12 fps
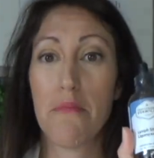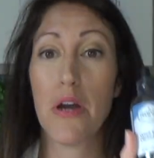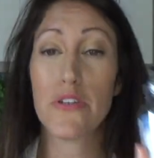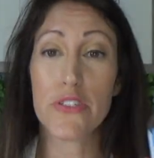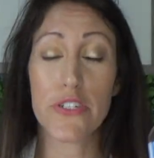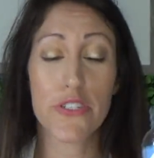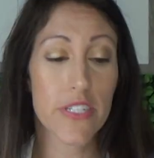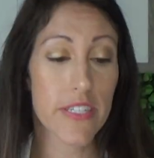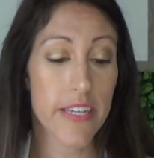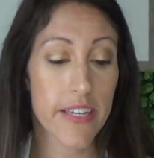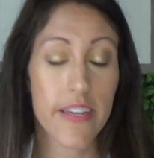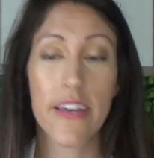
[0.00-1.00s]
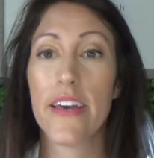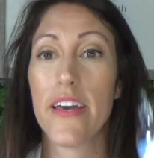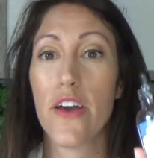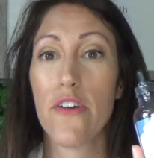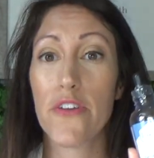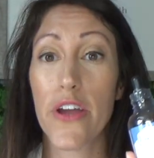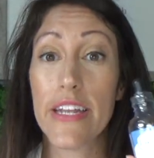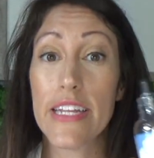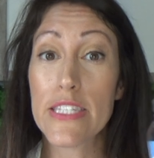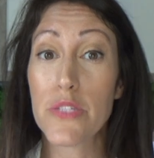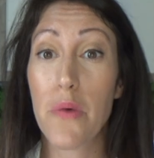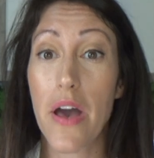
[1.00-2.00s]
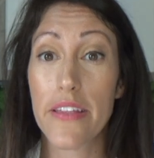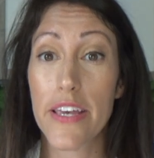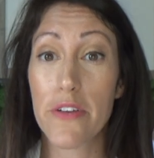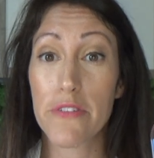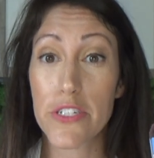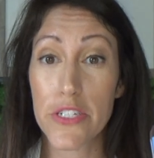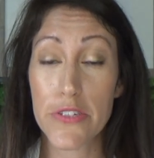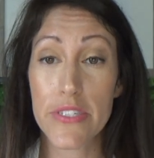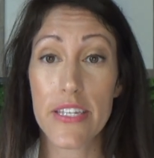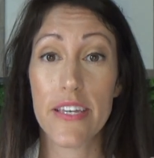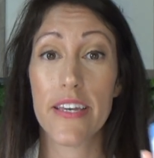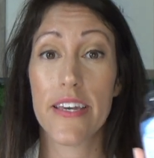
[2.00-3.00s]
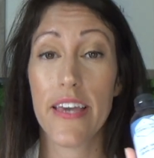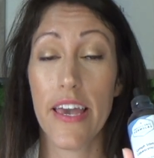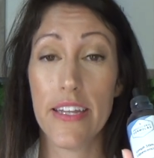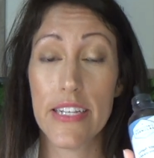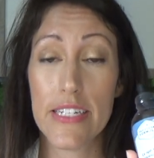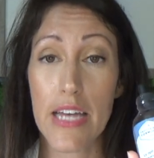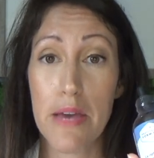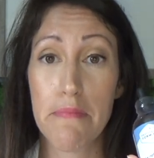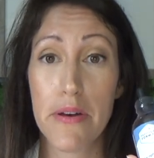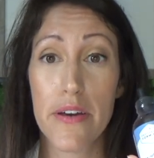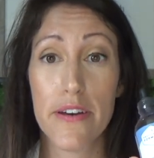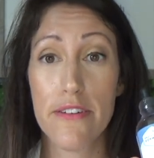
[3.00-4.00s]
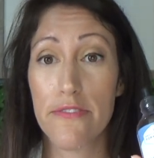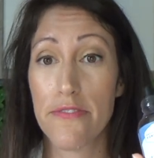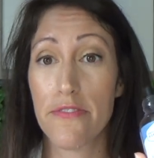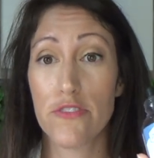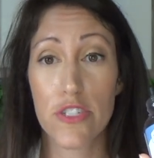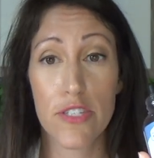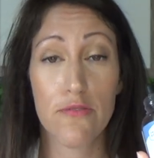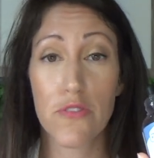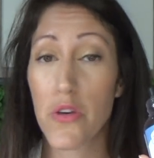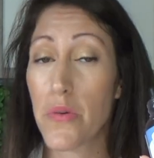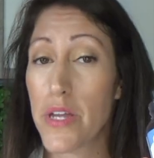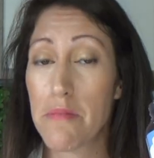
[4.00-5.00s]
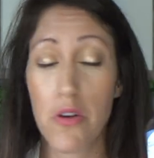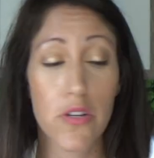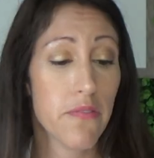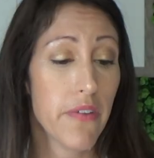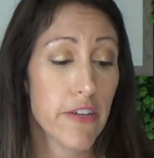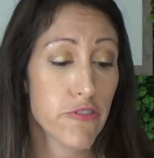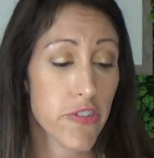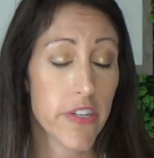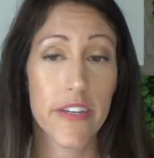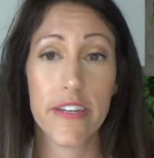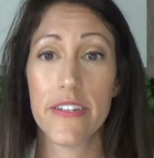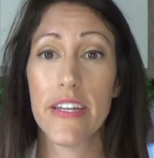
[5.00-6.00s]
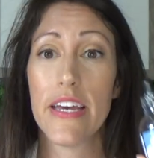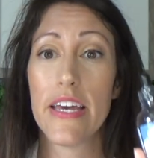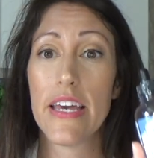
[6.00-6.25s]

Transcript: Post-surgically, for any swelling reducing, any type of just fluid motivation,